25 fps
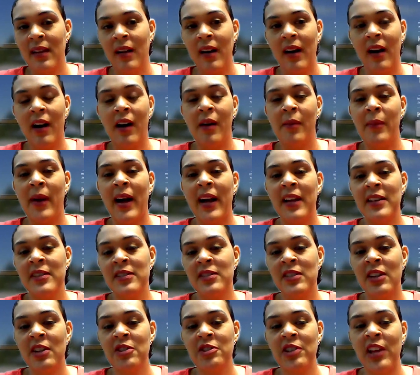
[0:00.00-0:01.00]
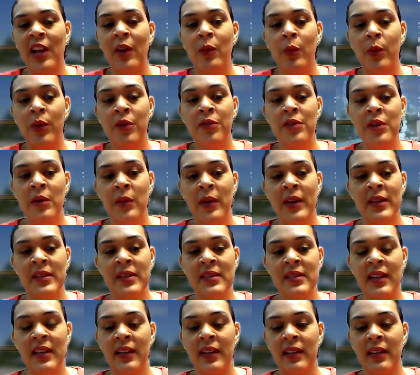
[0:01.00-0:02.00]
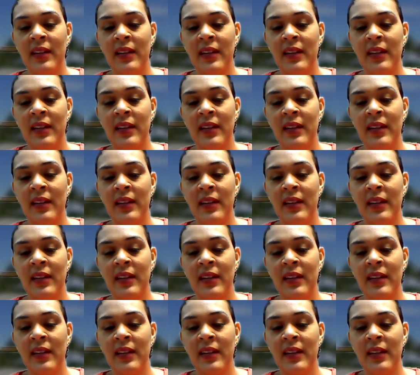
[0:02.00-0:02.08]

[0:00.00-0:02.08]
As such, I would request that